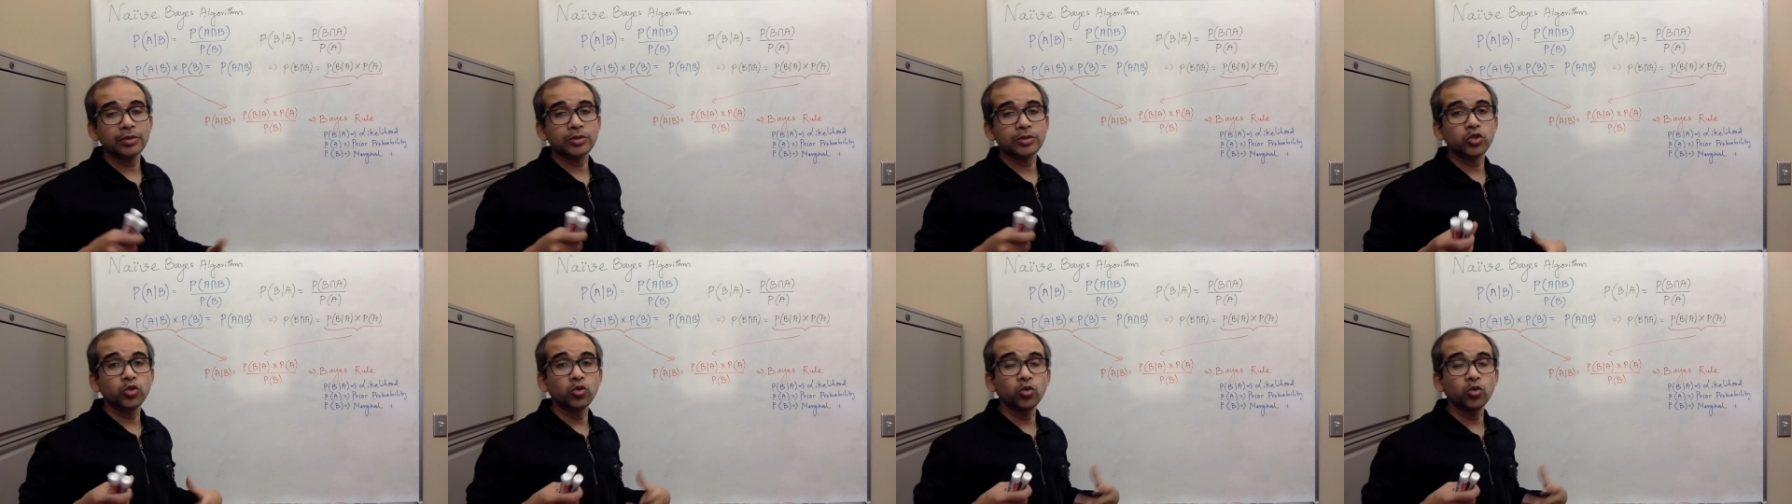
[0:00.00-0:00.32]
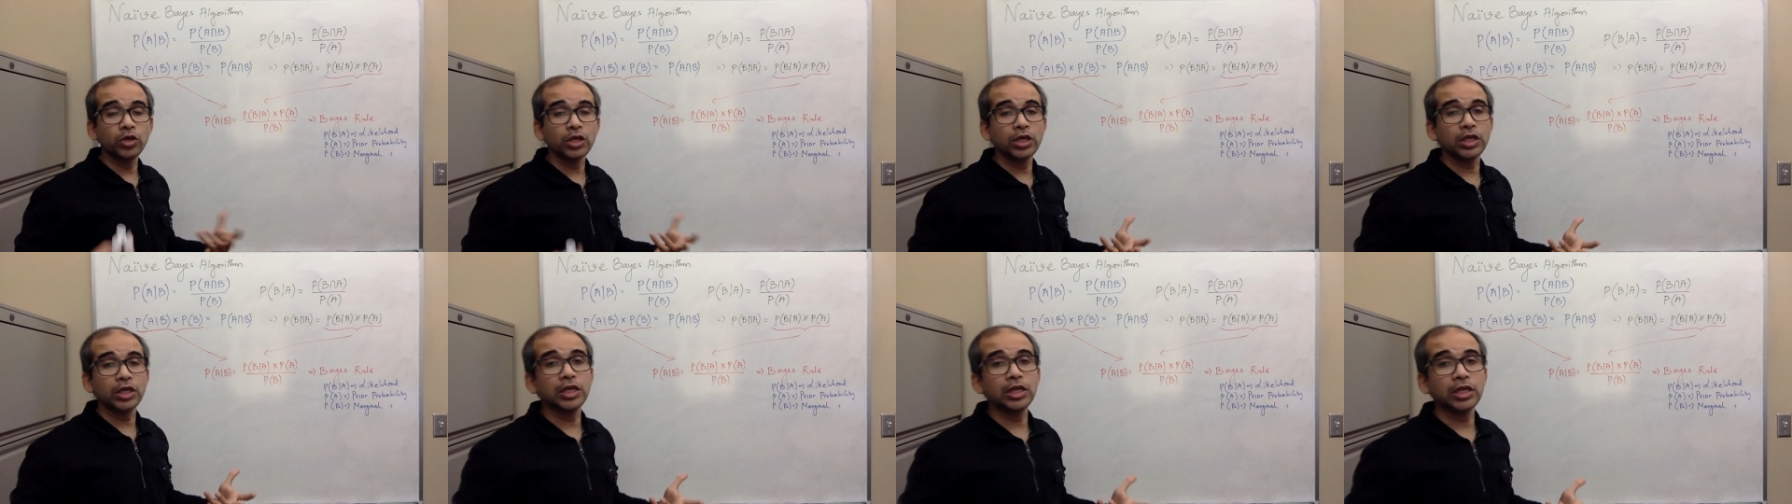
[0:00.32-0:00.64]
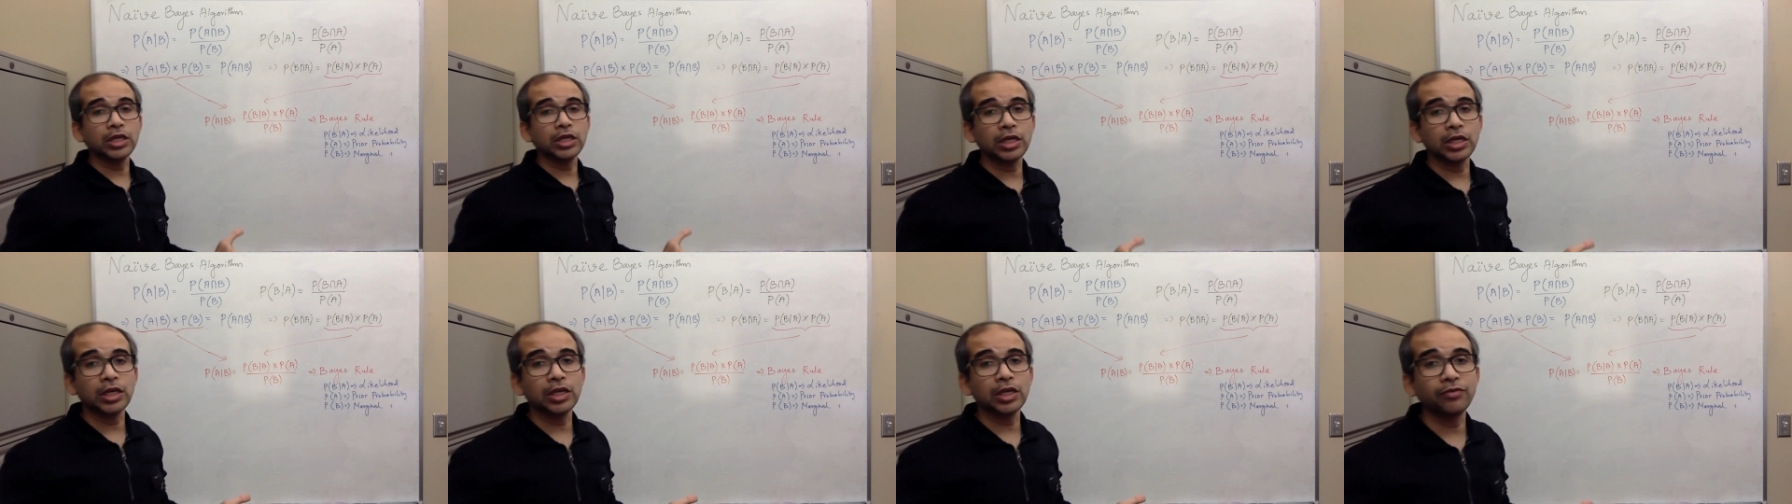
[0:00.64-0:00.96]
two
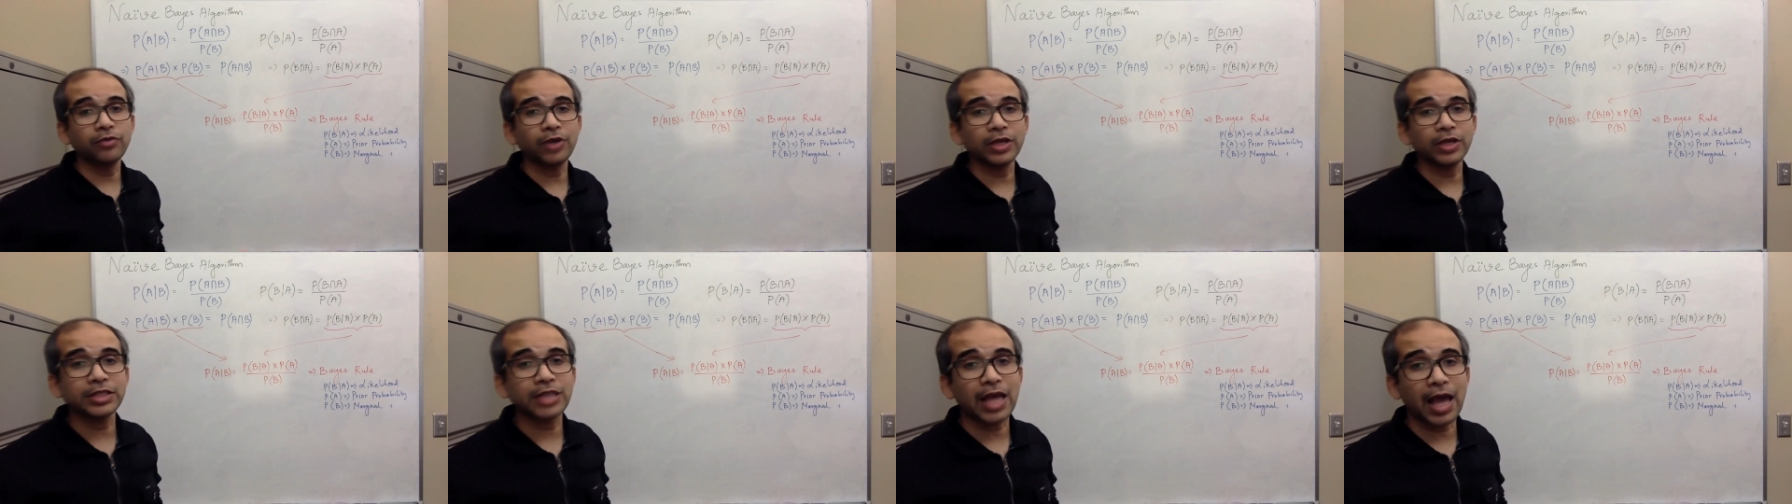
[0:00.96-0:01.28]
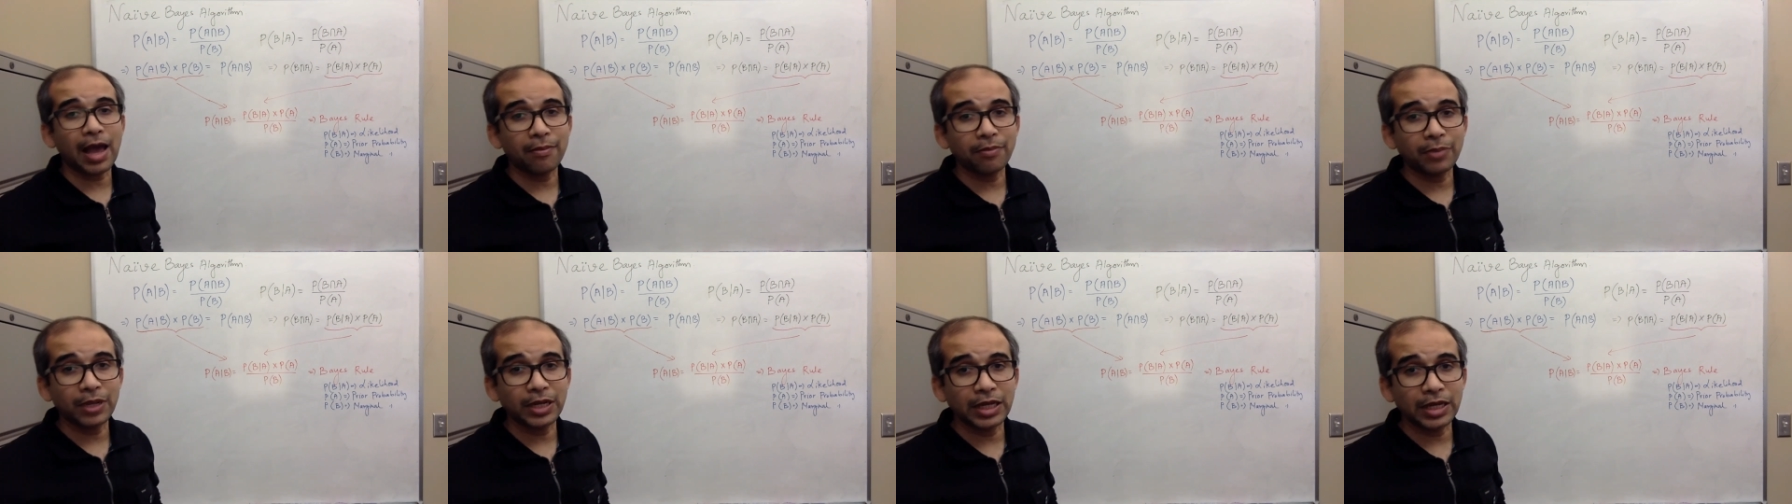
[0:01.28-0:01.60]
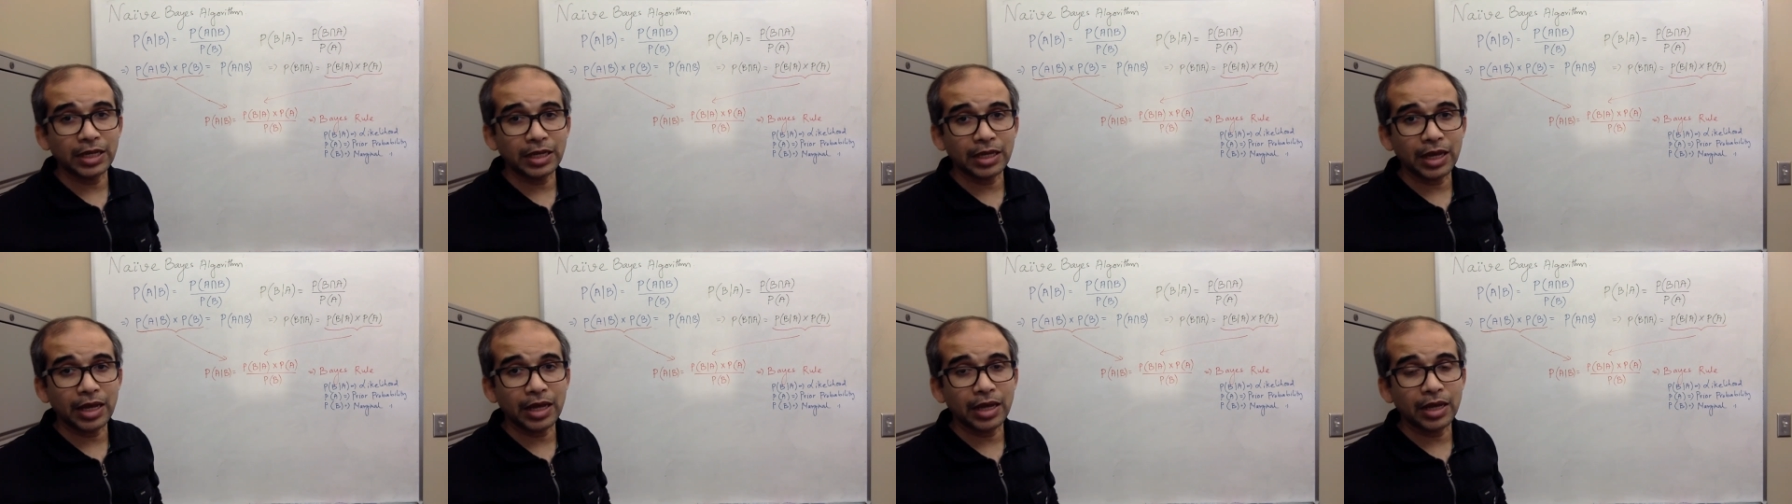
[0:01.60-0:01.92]
events
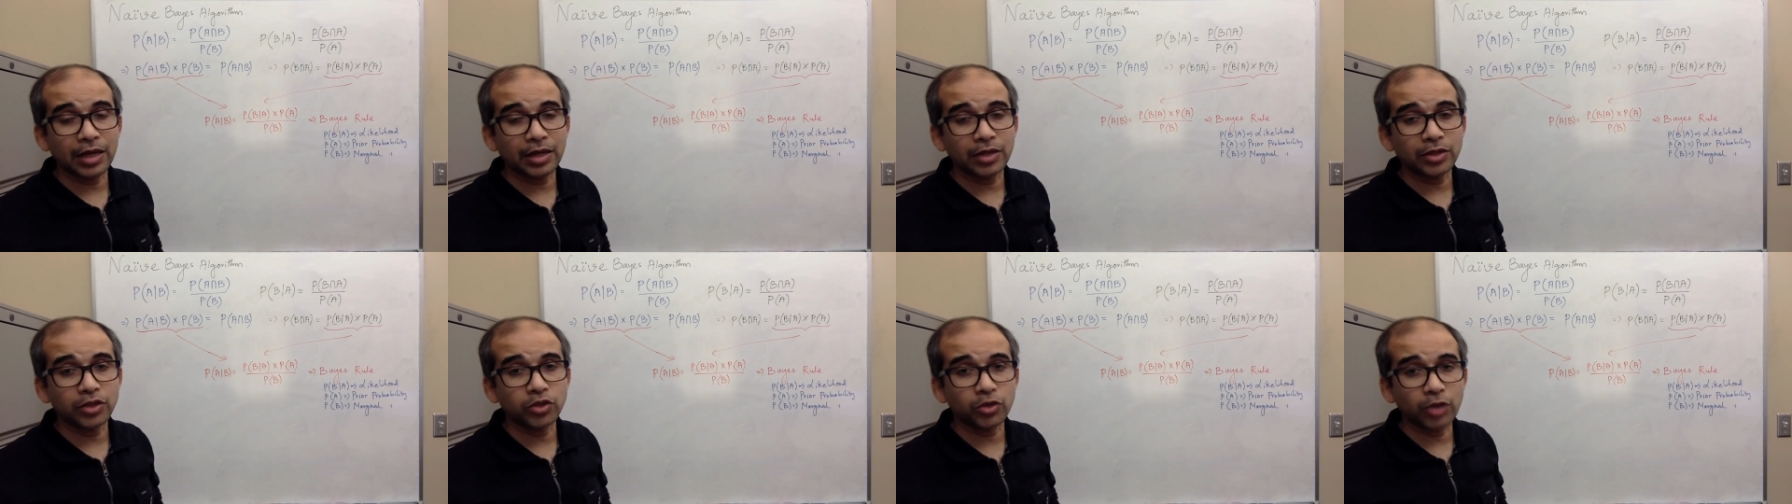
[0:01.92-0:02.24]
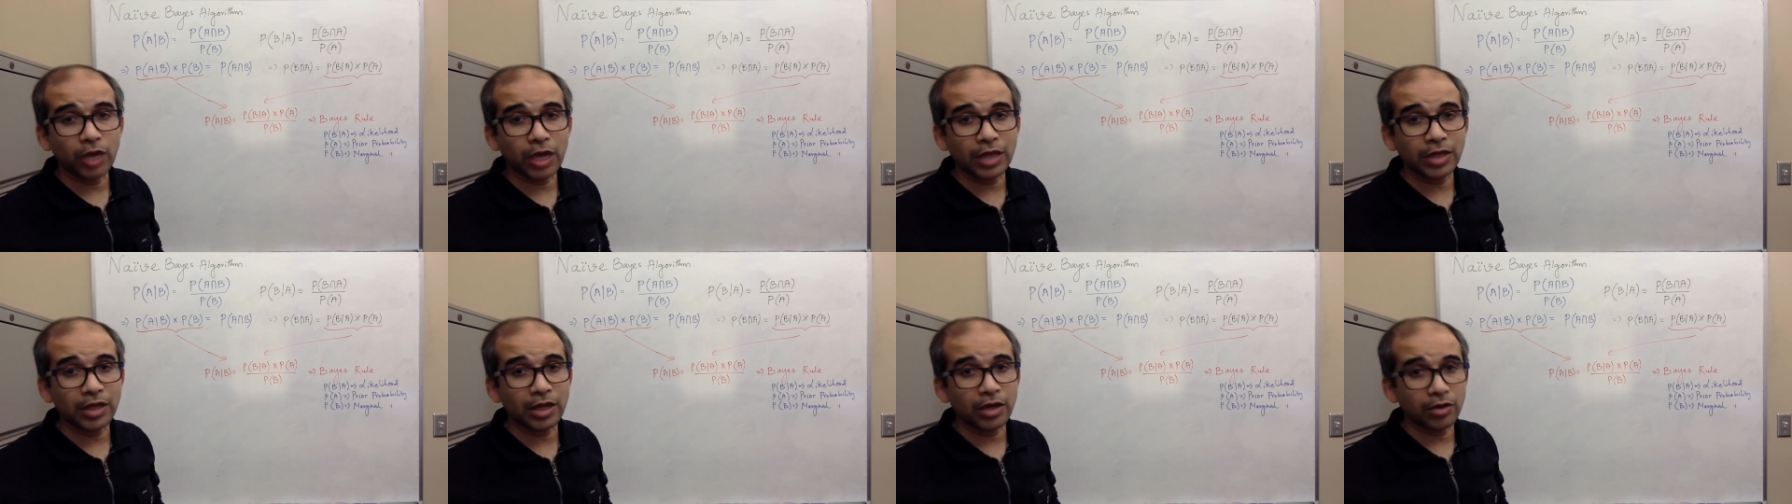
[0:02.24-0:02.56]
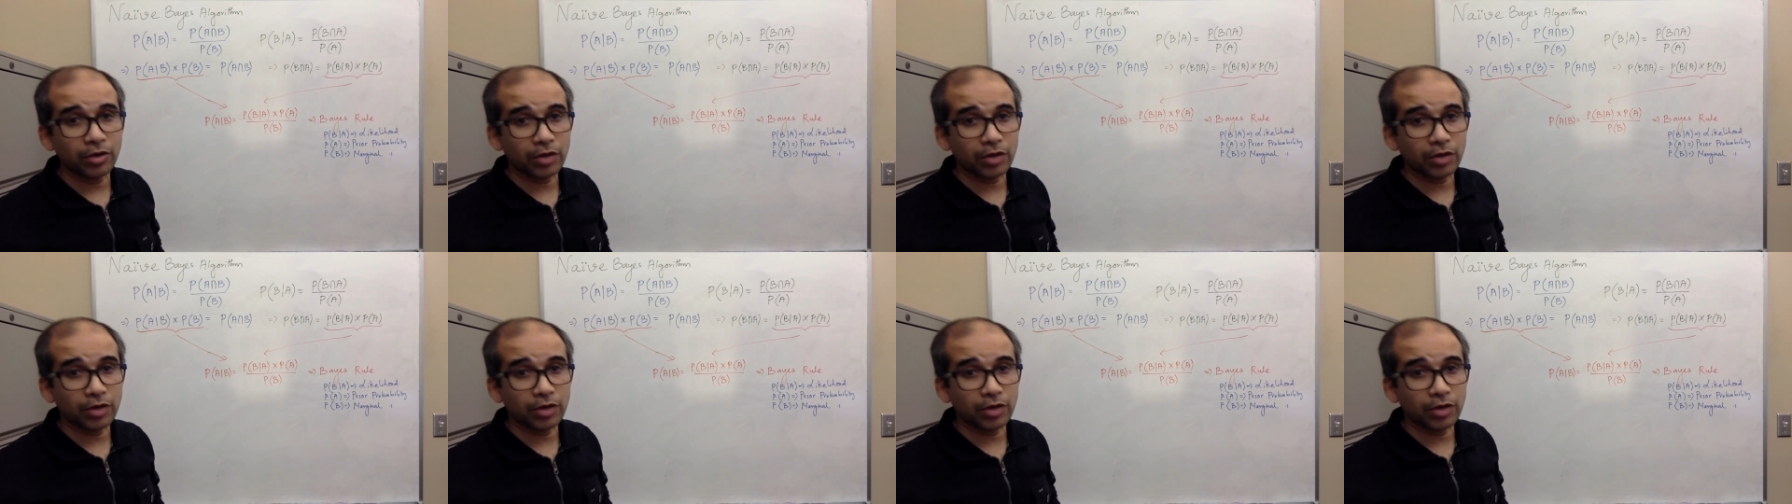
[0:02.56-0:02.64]
happening together.